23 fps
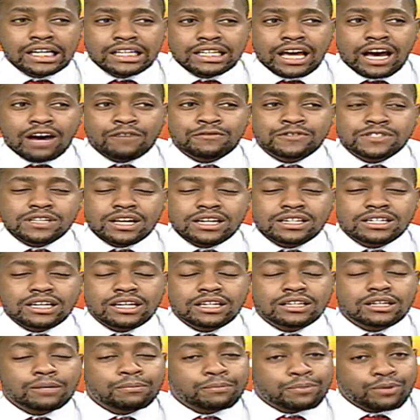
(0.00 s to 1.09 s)
They have set
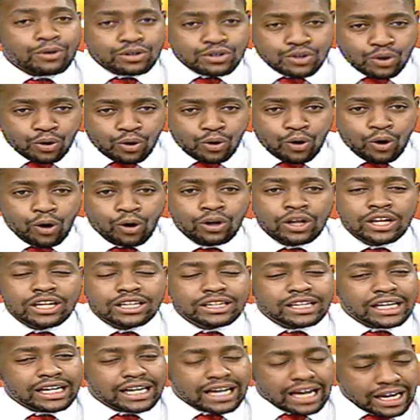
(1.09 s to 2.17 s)
in the protocol,
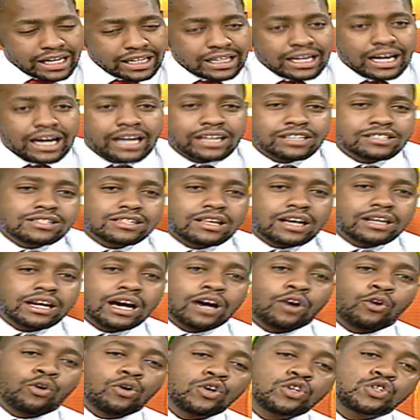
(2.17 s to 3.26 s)
the guidelines that
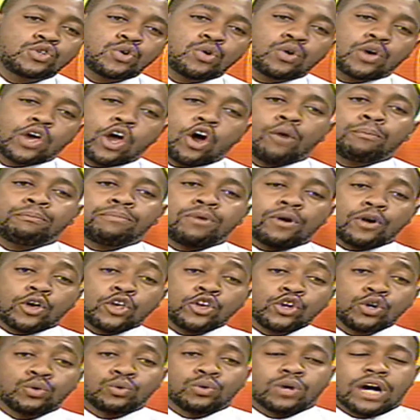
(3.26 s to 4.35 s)
are going to help
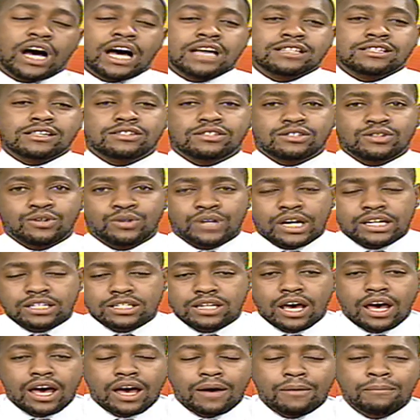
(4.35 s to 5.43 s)
you as a
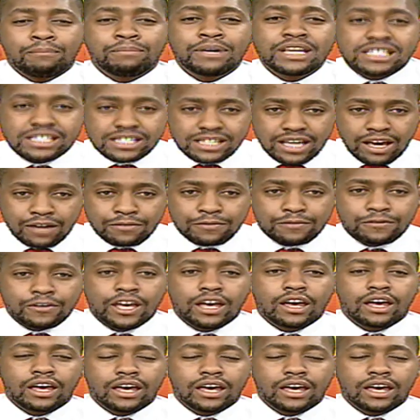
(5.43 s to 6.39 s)
student be safe